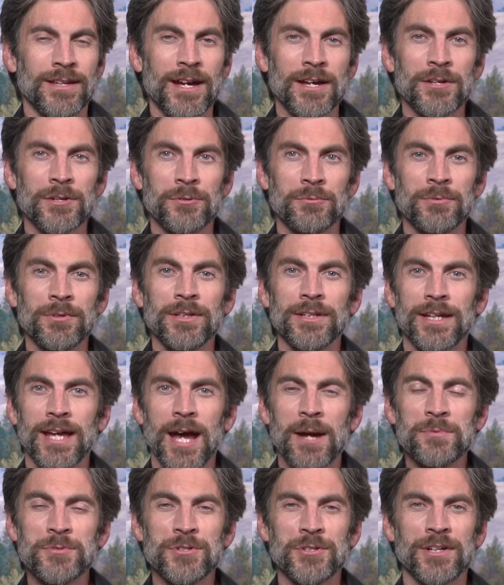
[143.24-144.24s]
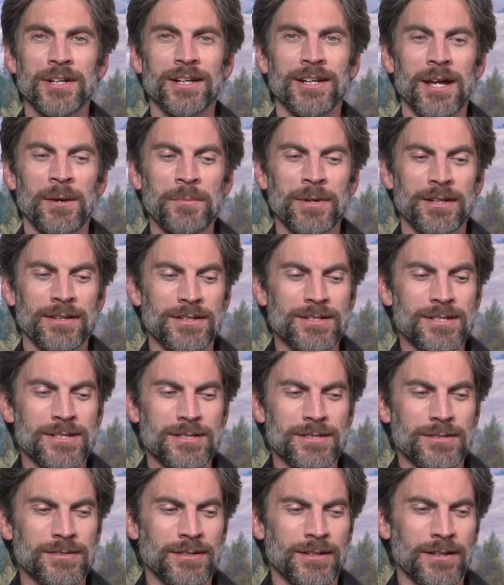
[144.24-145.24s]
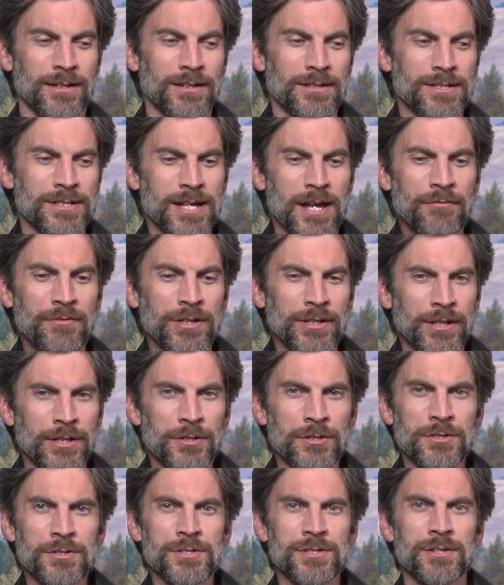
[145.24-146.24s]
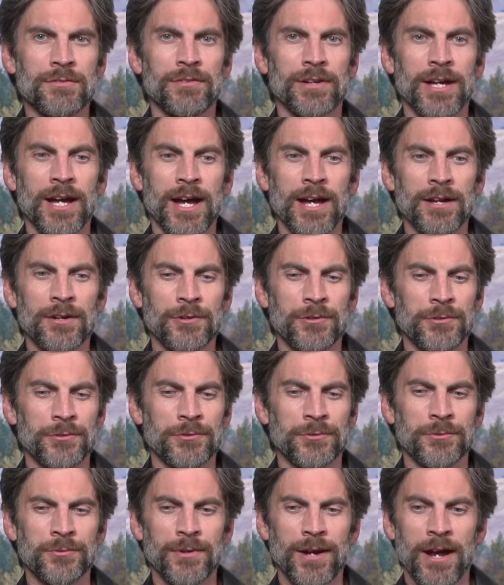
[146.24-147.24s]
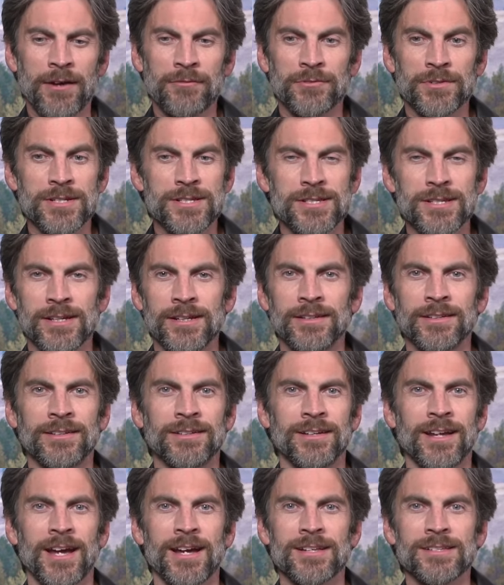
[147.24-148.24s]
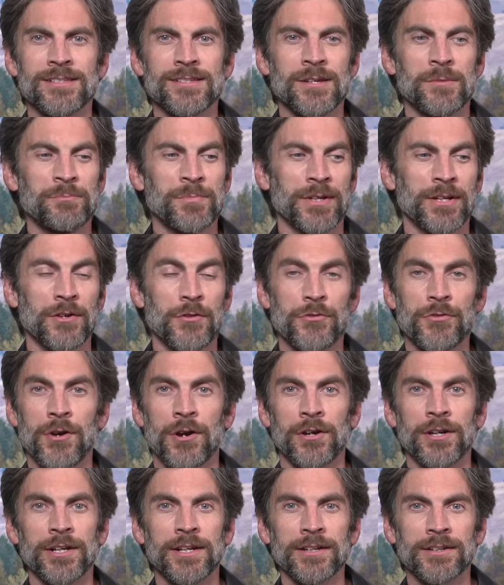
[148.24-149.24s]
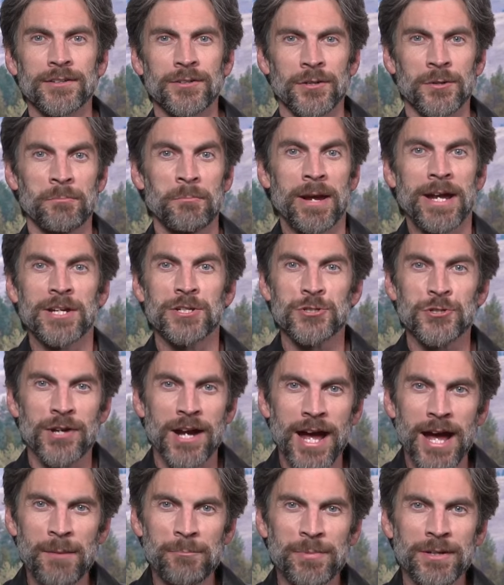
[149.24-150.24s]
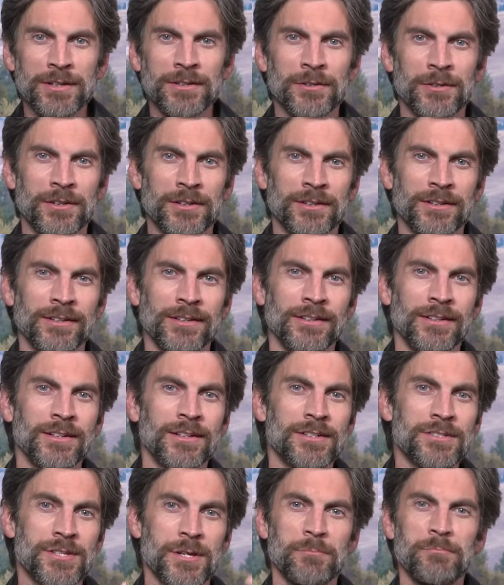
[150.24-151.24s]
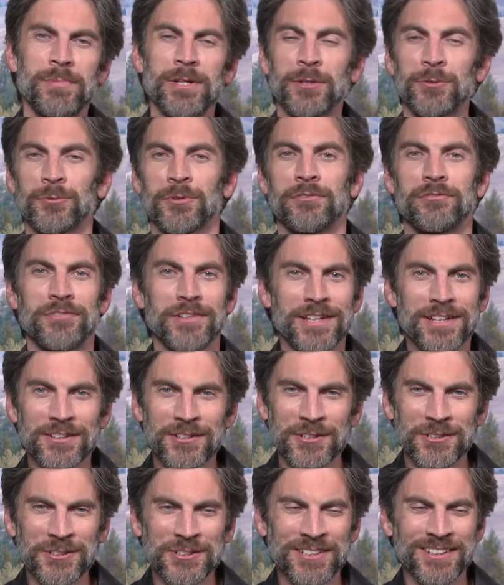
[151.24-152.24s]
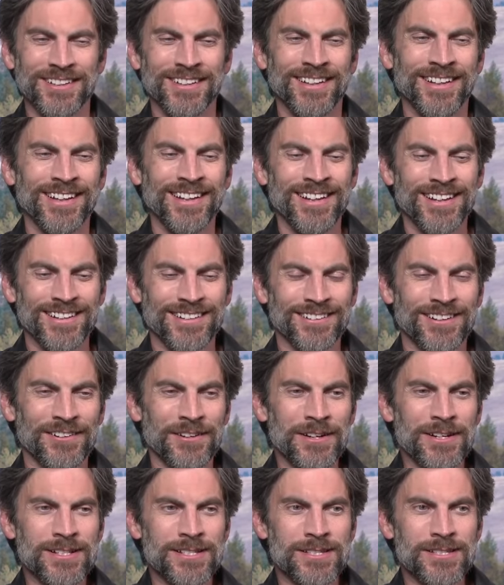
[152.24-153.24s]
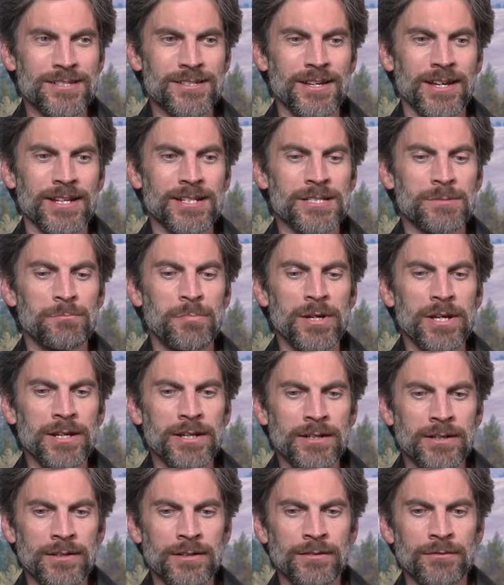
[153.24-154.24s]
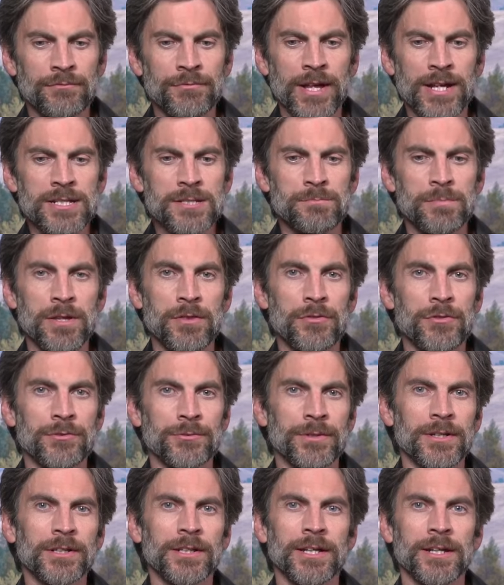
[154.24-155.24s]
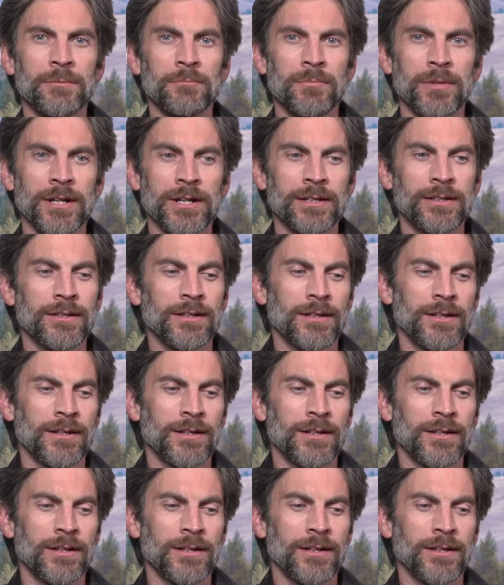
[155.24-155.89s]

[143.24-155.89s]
Yeah, you're really capturing it. I mean, it's seven years of a guy who every scene has something cathartic or major happen or some big reveal. You know, it's it's been that's been thrilling, but.